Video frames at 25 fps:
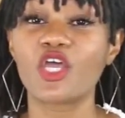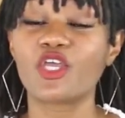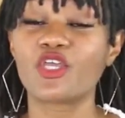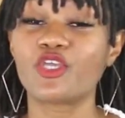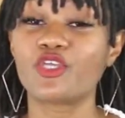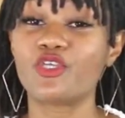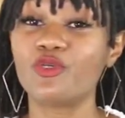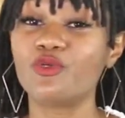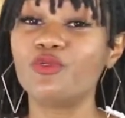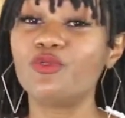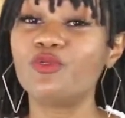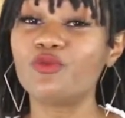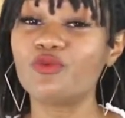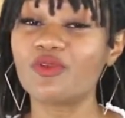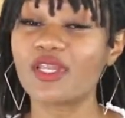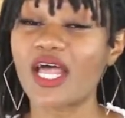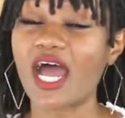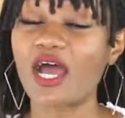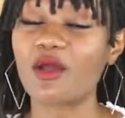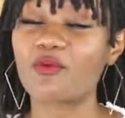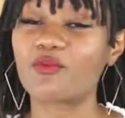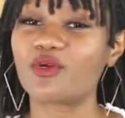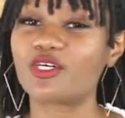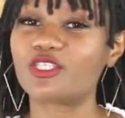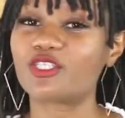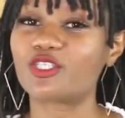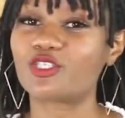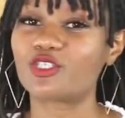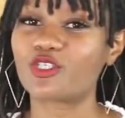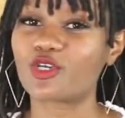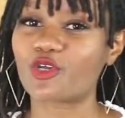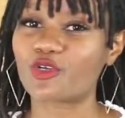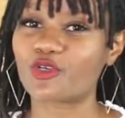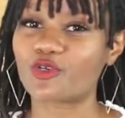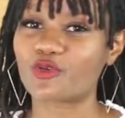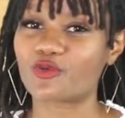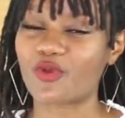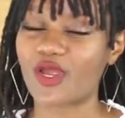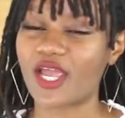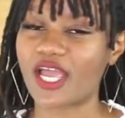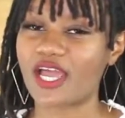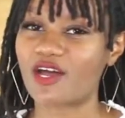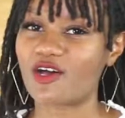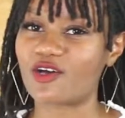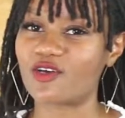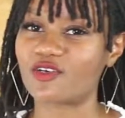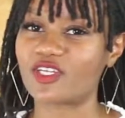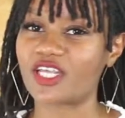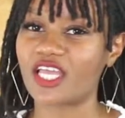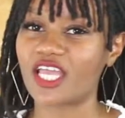You do not want to turn
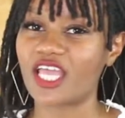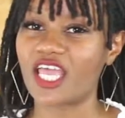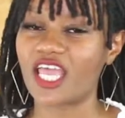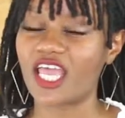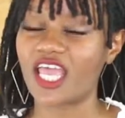around